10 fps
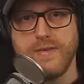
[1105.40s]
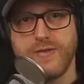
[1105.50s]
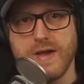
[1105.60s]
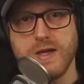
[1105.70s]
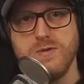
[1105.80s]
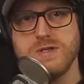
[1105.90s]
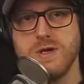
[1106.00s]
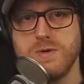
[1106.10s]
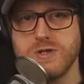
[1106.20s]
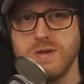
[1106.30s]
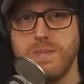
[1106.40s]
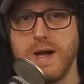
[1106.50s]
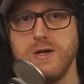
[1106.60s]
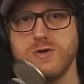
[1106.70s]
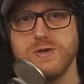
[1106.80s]
And thank you so much to the
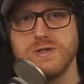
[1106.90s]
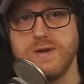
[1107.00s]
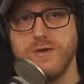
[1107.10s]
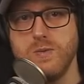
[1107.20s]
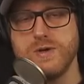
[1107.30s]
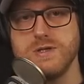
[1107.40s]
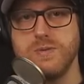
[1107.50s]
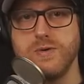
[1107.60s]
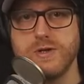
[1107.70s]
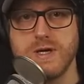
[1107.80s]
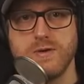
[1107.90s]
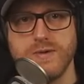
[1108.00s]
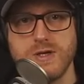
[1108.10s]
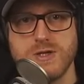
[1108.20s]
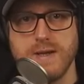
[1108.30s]
patrons. And if you want to support the channel,
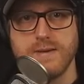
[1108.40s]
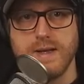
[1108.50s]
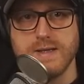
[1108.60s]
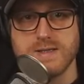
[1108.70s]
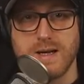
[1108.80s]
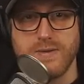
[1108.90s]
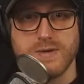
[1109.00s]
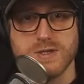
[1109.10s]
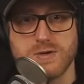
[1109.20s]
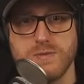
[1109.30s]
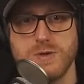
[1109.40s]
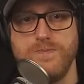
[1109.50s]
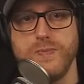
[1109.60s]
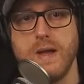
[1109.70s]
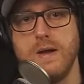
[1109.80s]
then check the links down in the
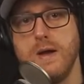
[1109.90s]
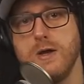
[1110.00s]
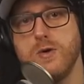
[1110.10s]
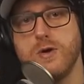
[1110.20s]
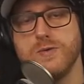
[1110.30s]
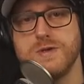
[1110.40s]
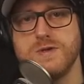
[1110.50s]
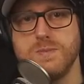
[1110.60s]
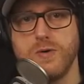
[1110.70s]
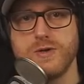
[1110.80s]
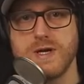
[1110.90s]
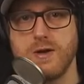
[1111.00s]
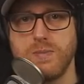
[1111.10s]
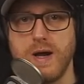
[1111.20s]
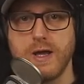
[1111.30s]
description. You can also support the
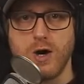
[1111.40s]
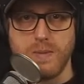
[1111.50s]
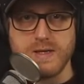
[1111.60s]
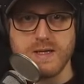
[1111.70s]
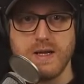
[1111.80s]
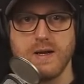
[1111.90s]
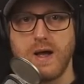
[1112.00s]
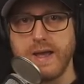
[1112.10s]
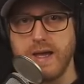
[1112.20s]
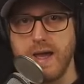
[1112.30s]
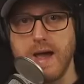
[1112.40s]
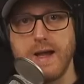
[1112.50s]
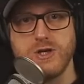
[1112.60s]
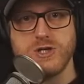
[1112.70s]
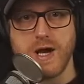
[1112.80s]
channel by commenting, liking,
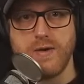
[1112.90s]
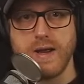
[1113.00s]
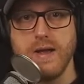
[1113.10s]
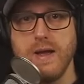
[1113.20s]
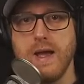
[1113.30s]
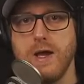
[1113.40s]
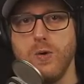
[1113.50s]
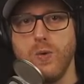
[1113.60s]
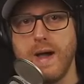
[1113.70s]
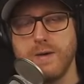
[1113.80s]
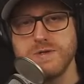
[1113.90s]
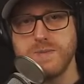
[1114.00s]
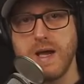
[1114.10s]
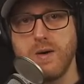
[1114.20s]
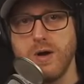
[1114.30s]
and sharing. It all
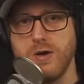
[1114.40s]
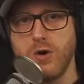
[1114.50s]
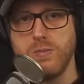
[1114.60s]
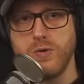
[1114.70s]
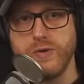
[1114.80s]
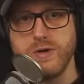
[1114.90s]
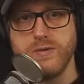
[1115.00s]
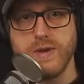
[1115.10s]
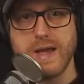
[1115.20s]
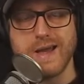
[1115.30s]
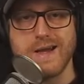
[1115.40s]
helps me out a lot more than you think.